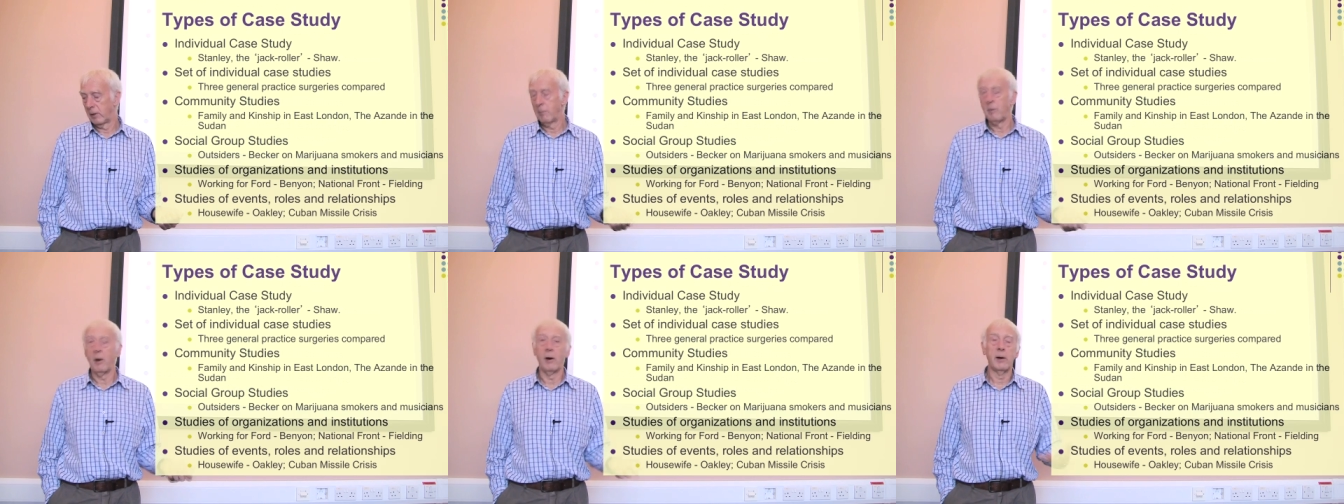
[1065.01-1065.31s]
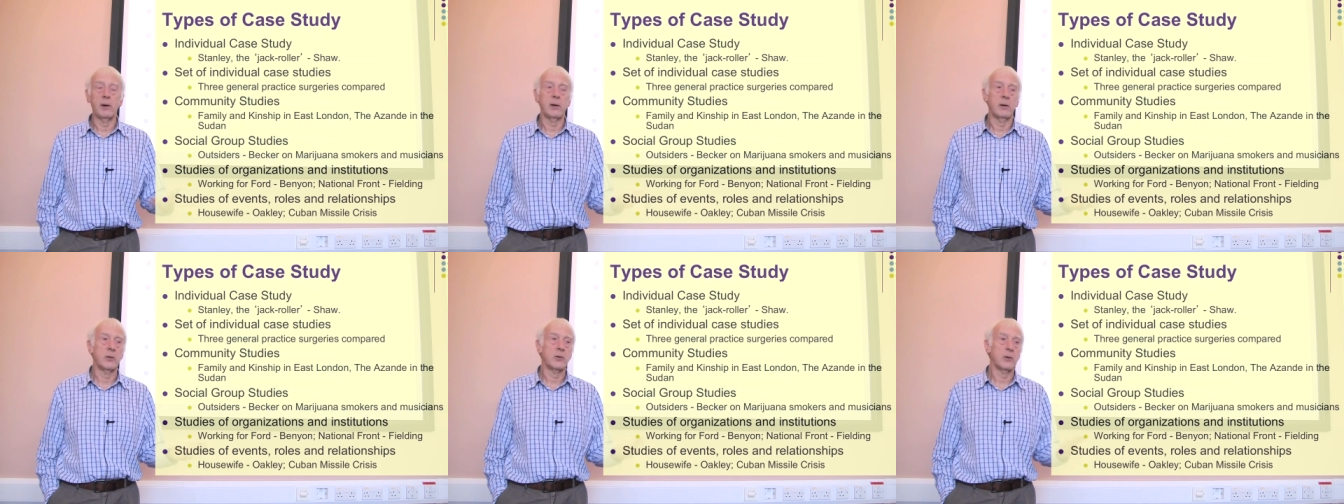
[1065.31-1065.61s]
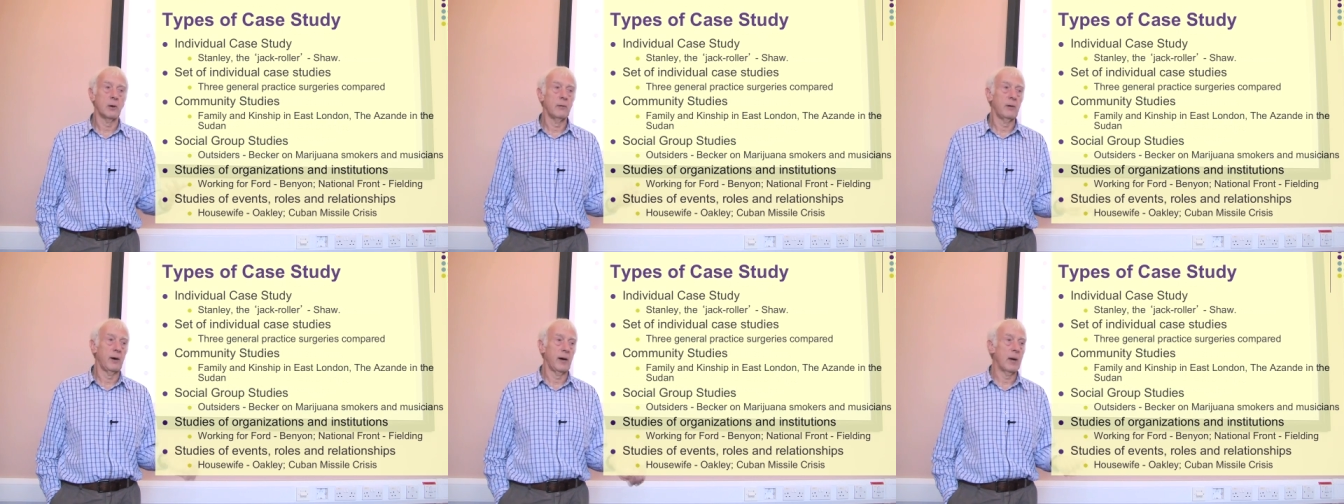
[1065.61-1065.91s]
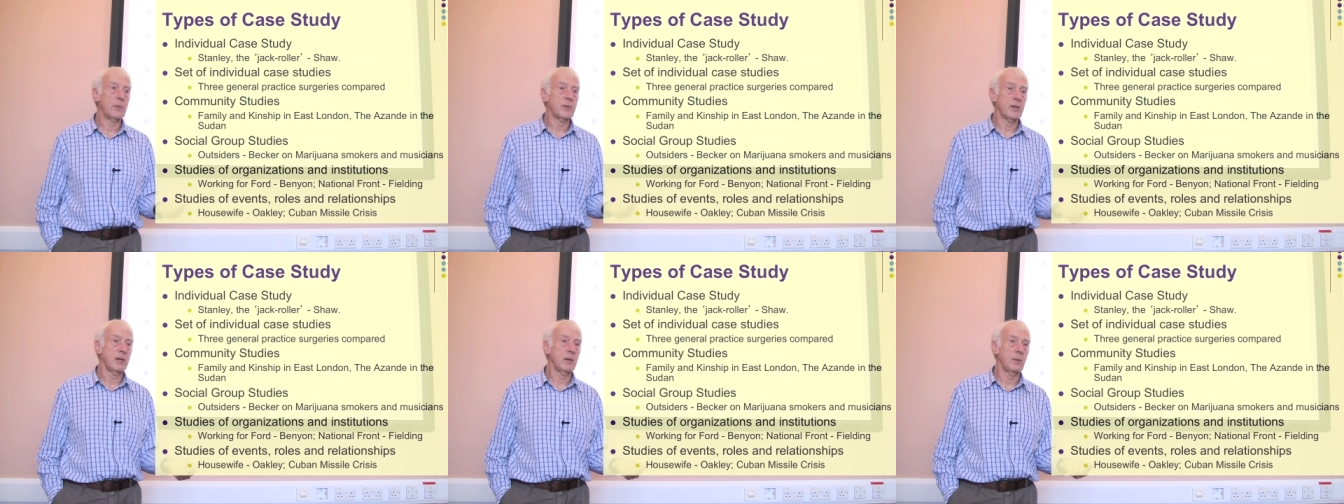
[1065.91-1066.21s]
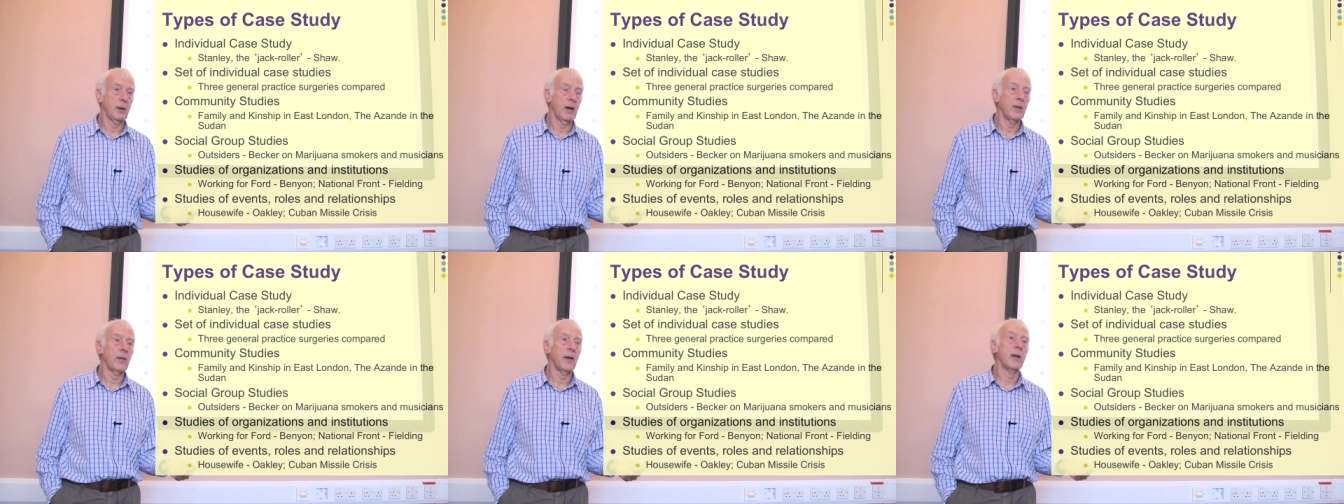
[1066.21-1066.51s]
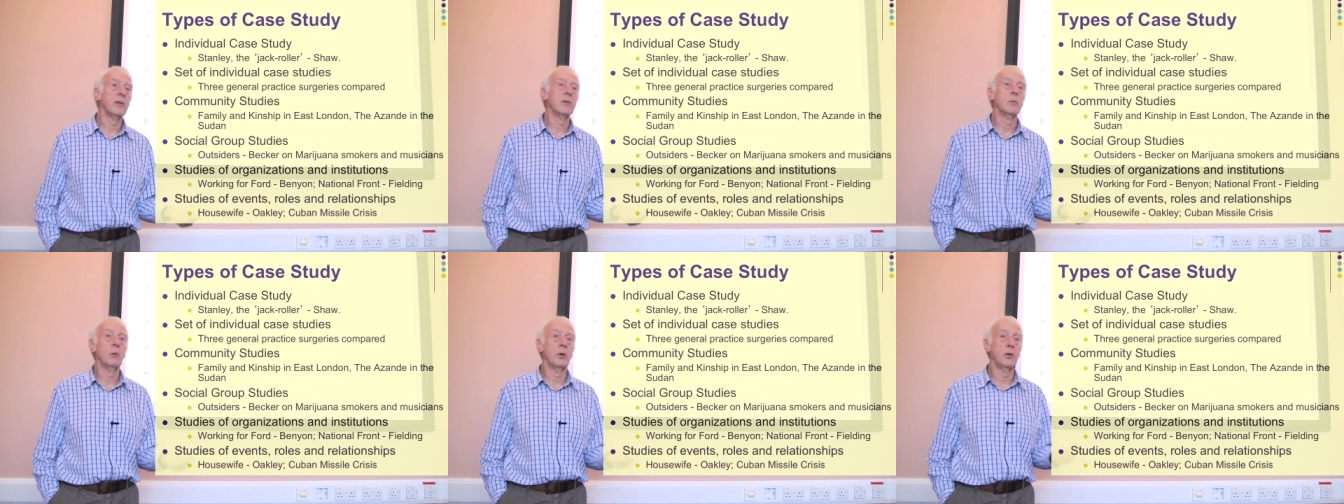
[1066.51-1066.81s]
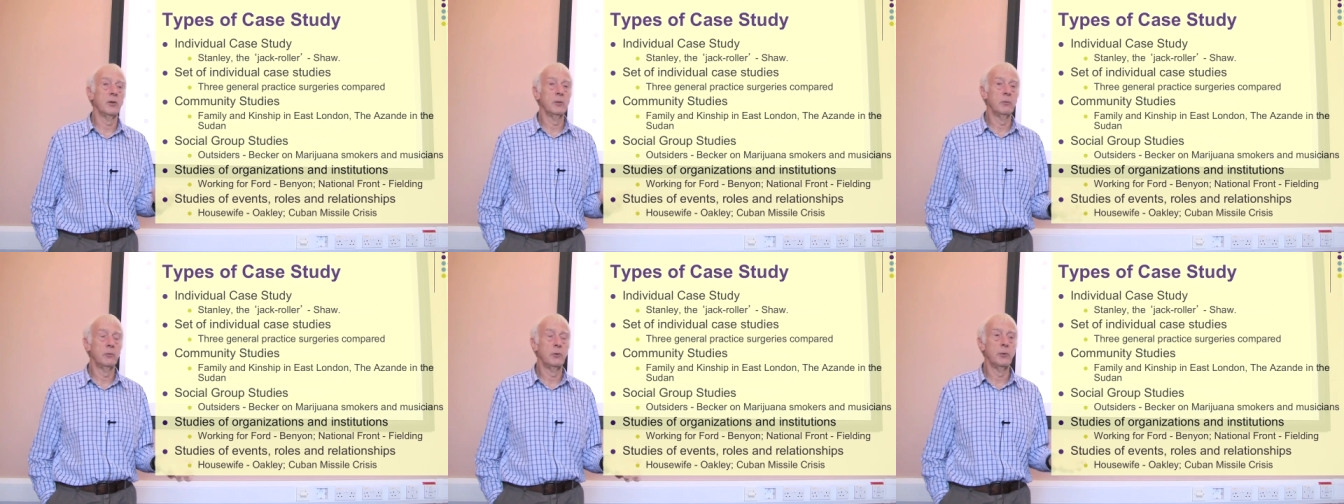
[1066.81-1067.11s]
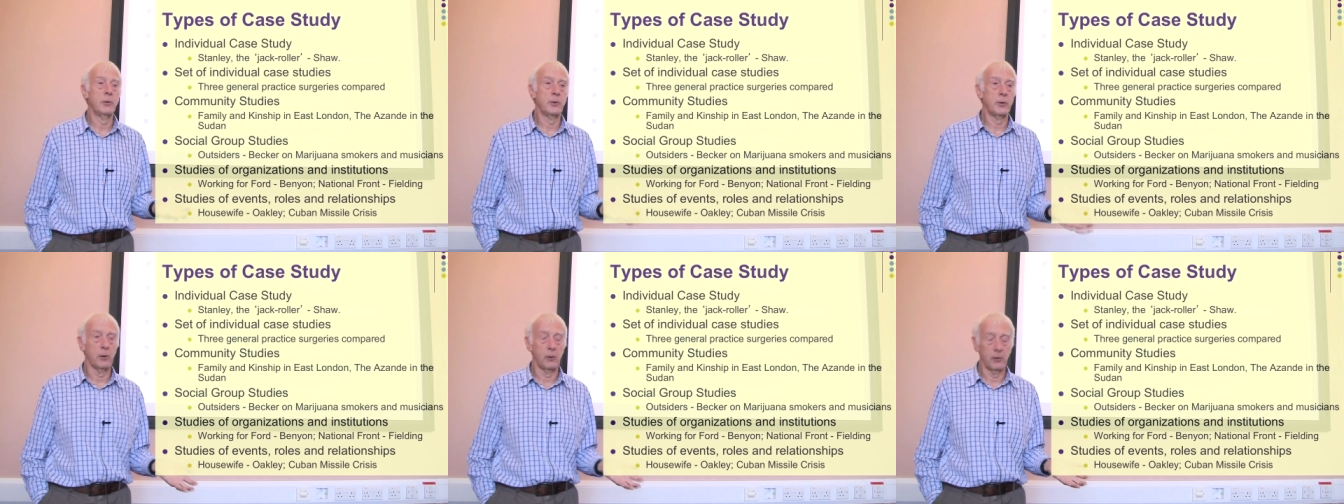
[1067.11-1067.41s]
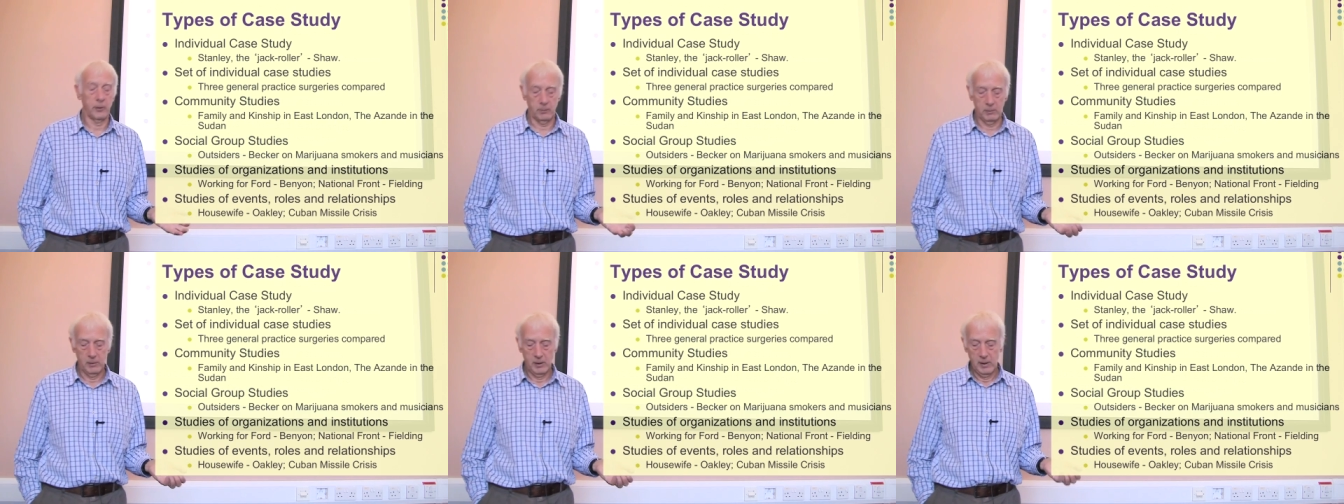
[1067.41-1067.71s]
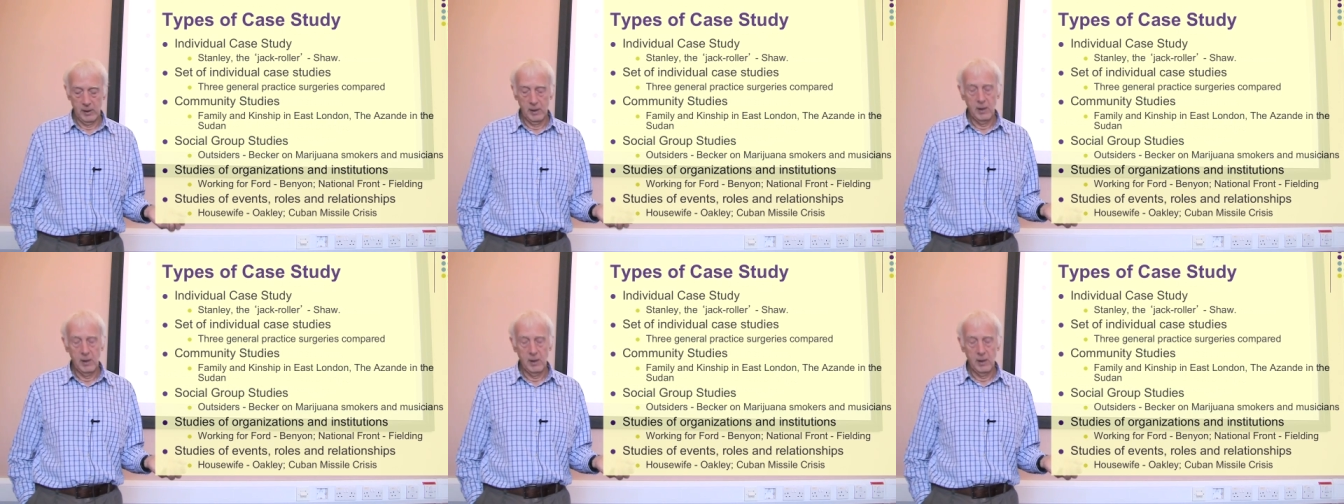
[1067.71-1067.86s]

and the Americans got very upset about that and wanted them to withdraw them.